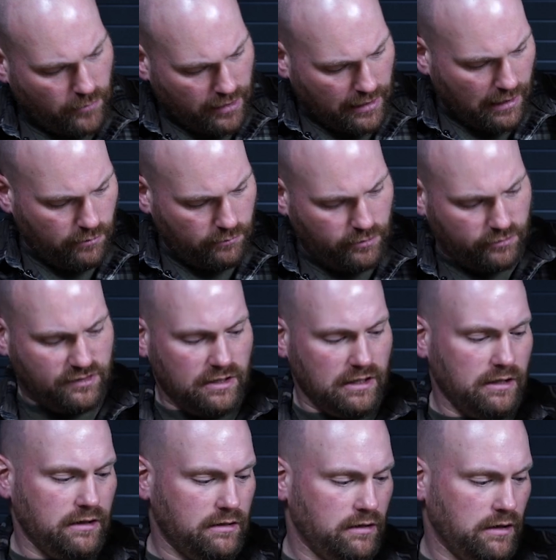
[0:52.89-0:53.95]
right now. You'll
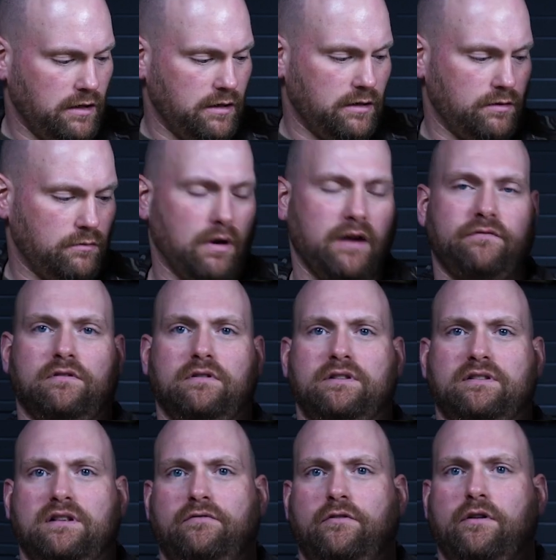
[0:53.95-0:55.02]
see the rifle
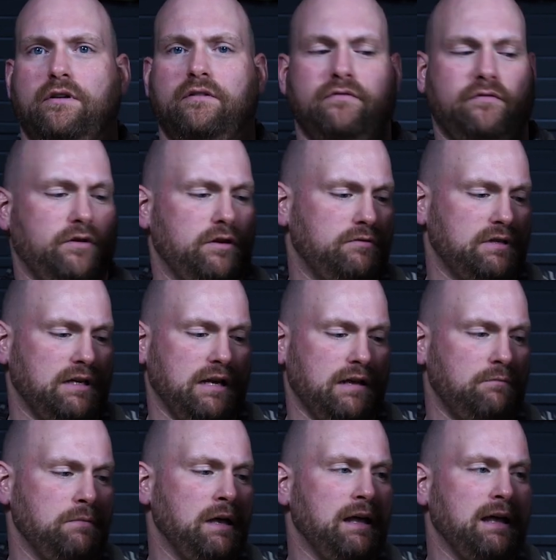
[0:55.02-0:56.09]
is converted for
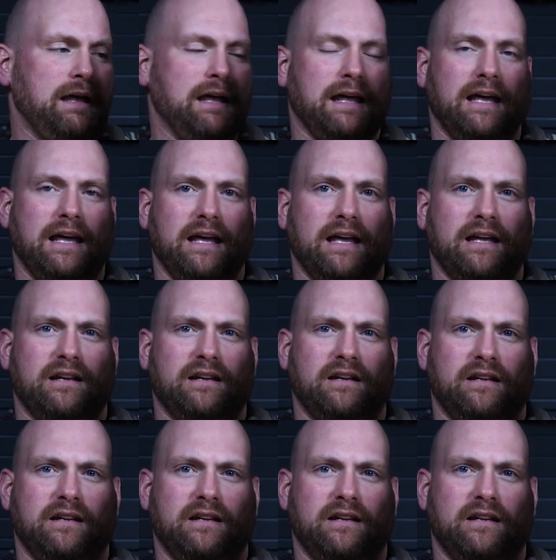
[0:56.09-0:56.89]
UTM, and